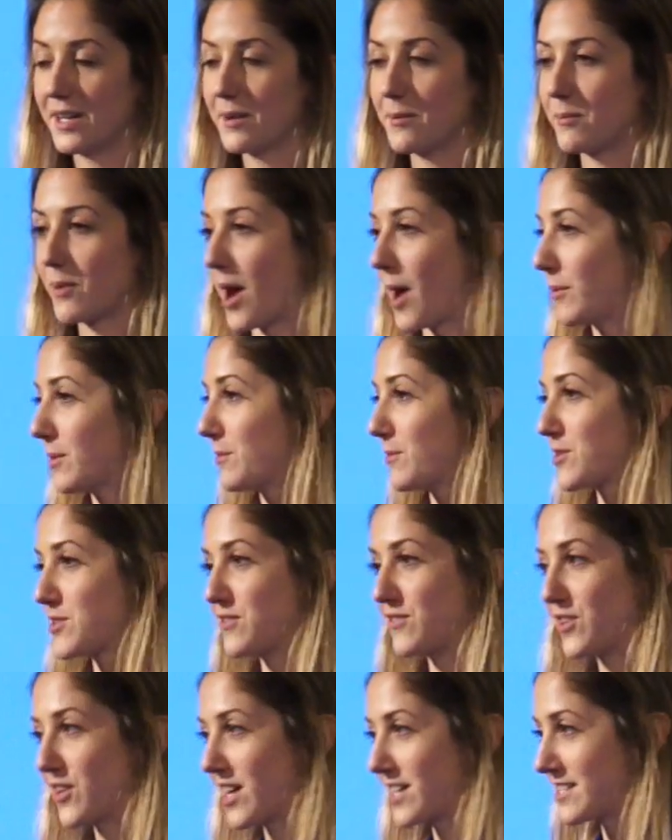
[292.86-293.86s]
Probably most
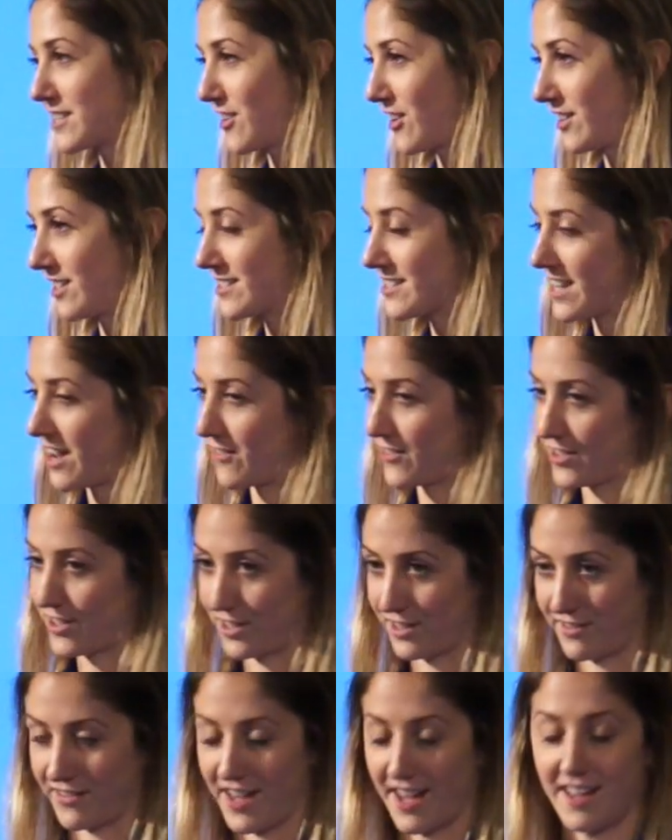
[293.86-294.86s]
of you guys in the audience haven't
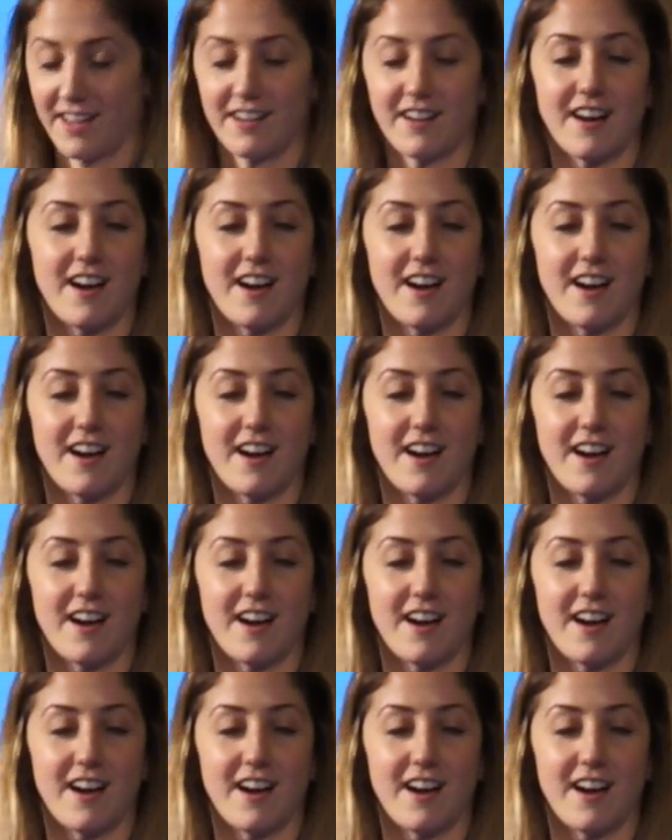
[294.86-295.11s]
heard of that.